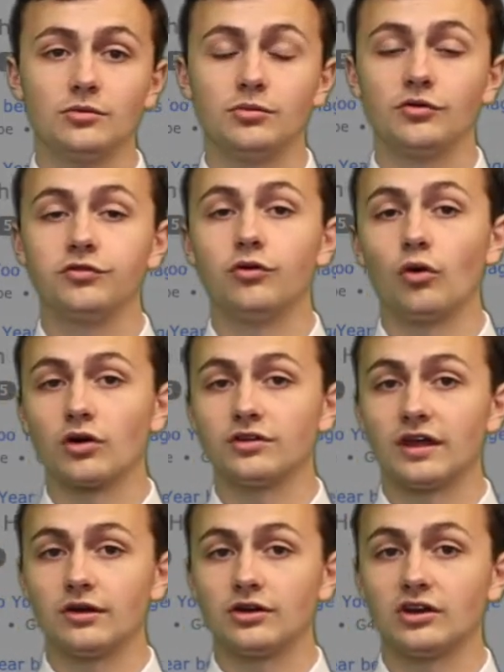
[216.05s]
before
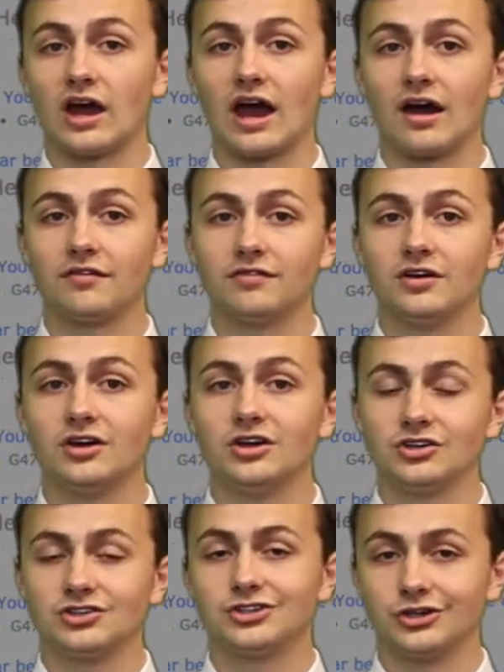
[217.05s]
they could have
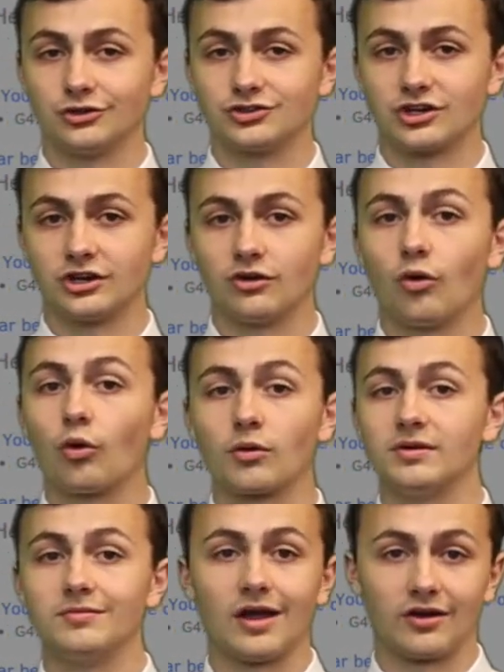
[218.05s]
children or
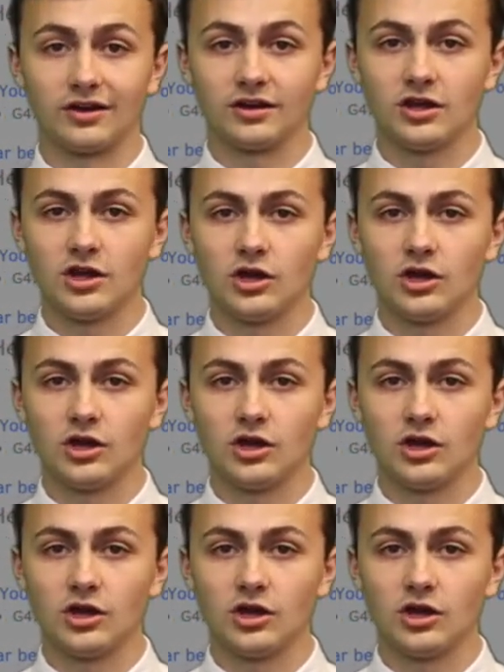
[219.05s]
be married,